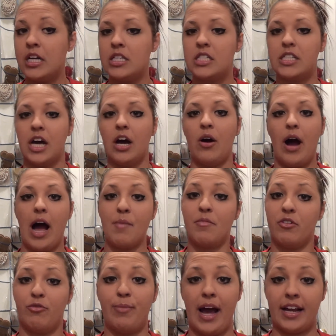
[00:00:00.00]
so I
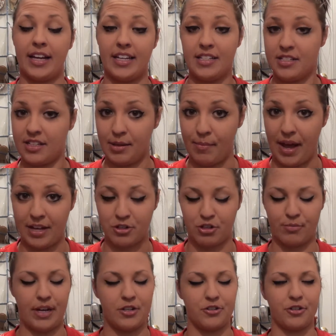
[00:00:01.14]
moved back into the
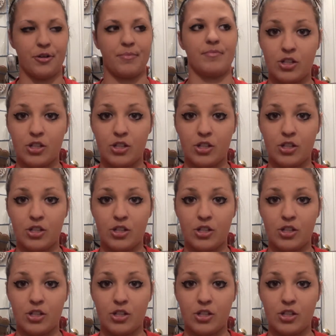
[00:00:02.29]
master bedroom.